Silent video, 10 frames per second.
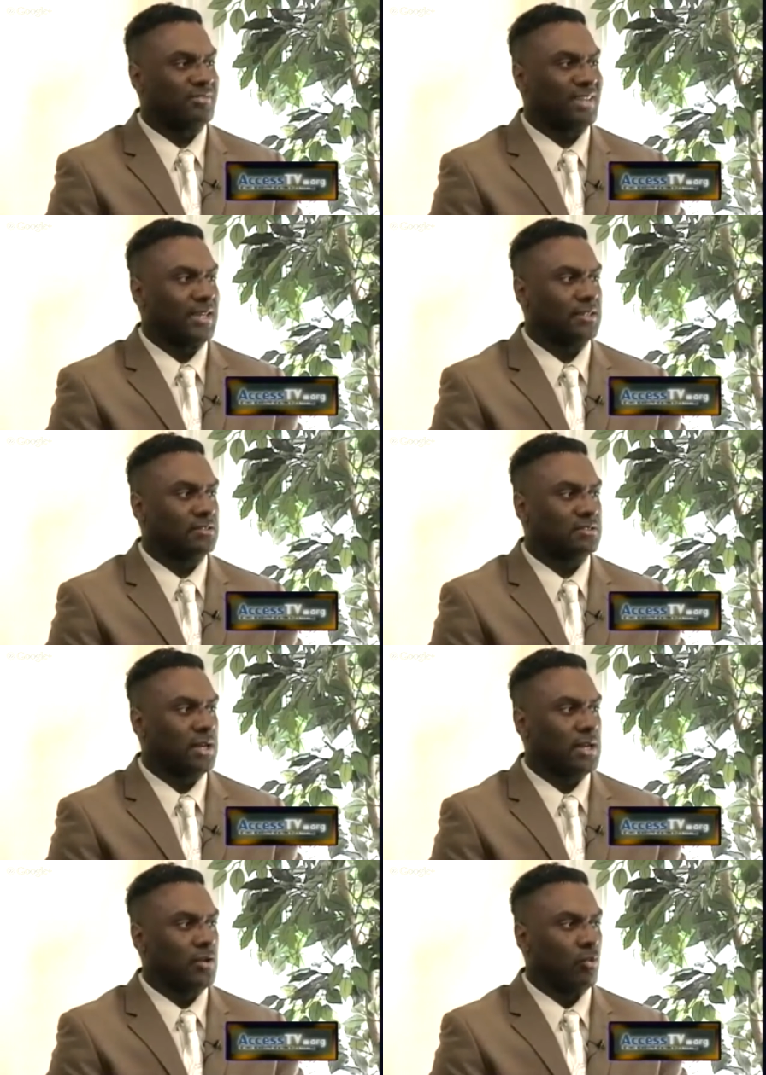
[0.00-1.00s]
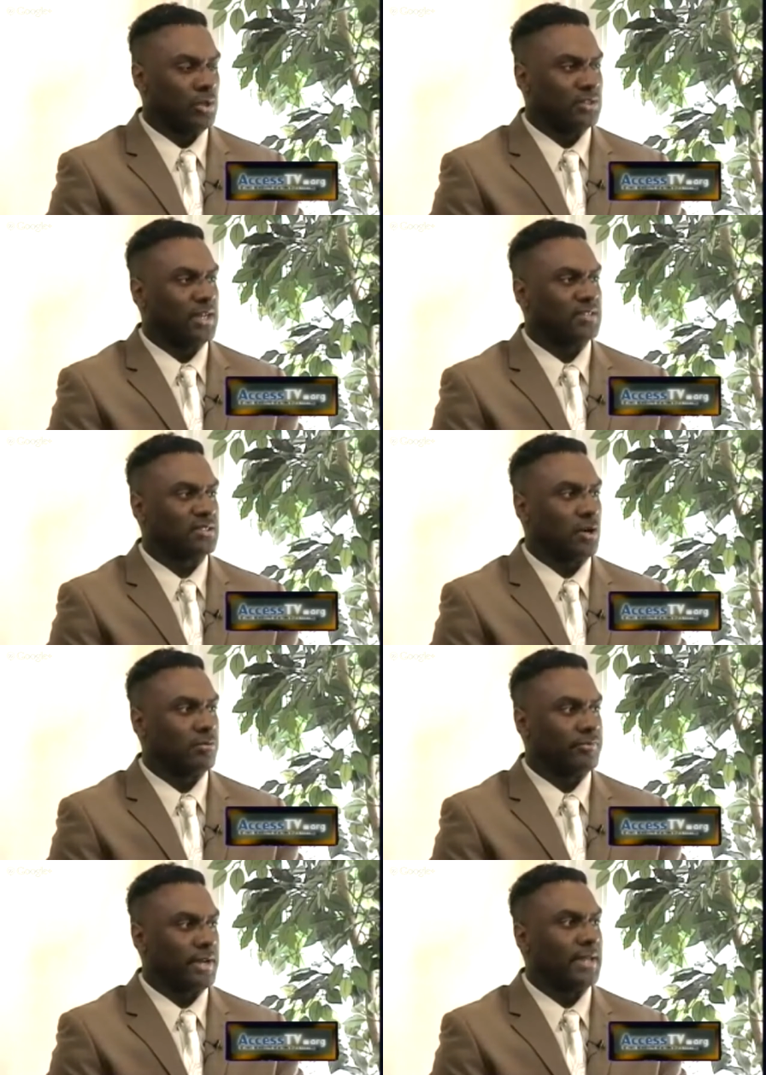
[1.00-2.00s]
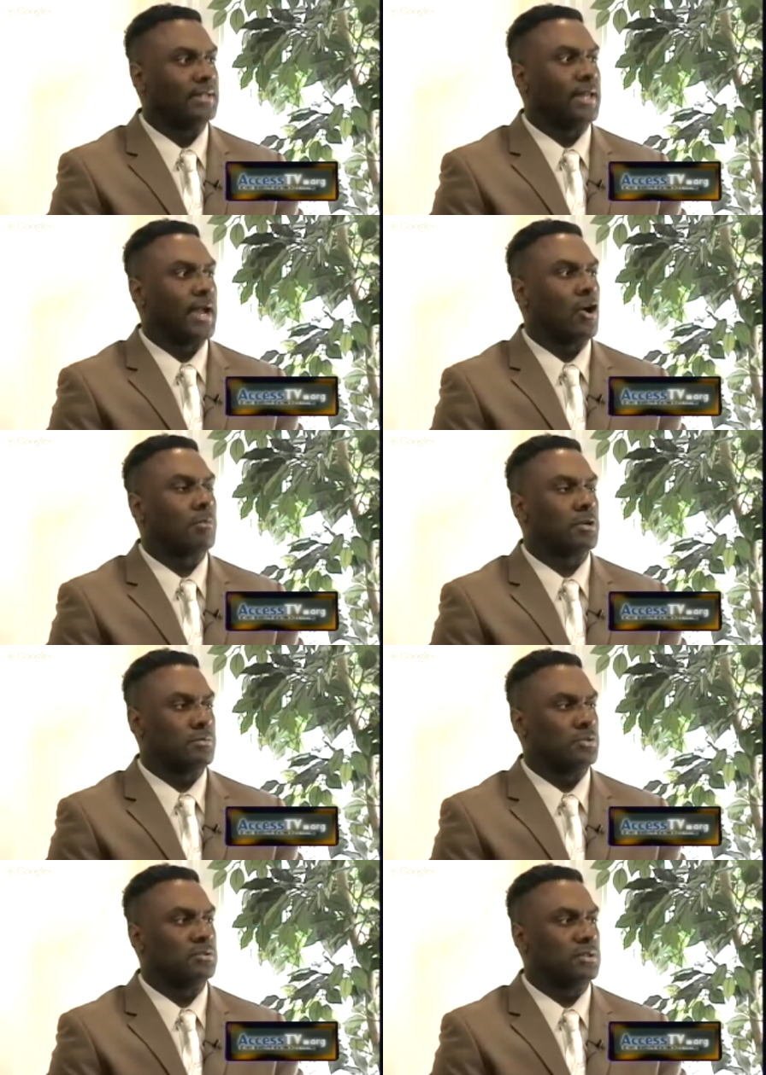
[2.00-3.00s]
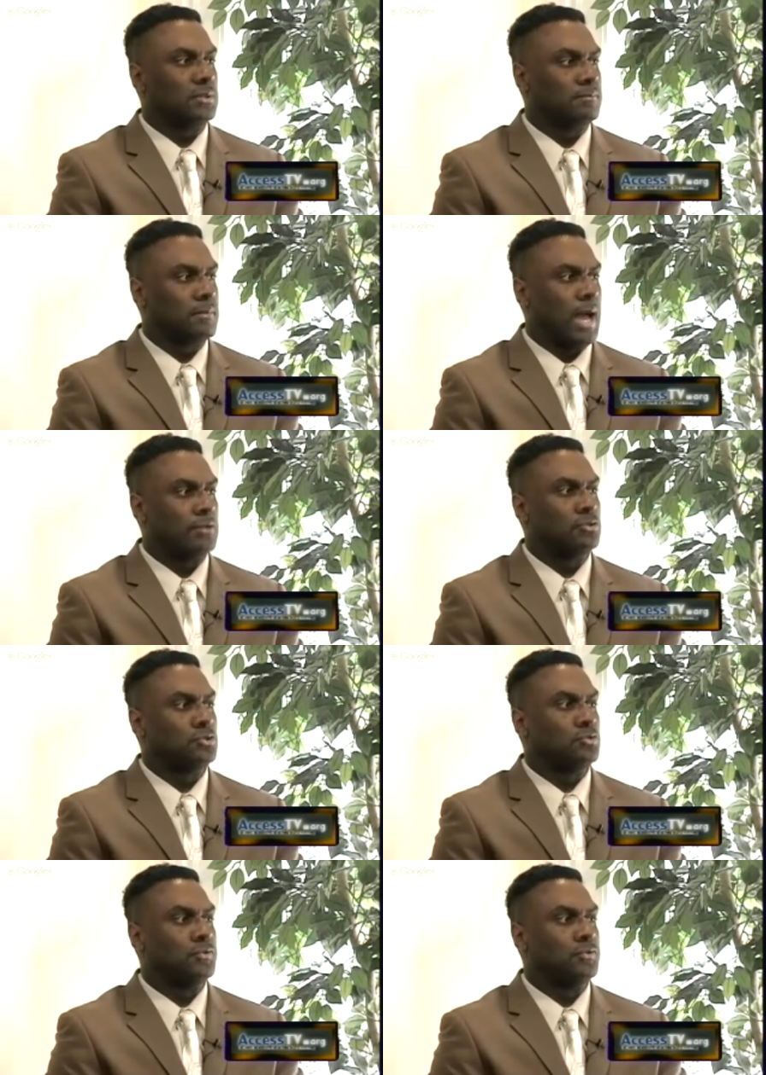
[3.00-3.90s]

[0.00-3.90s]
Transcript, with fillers: things? with their self in their um, community. How do you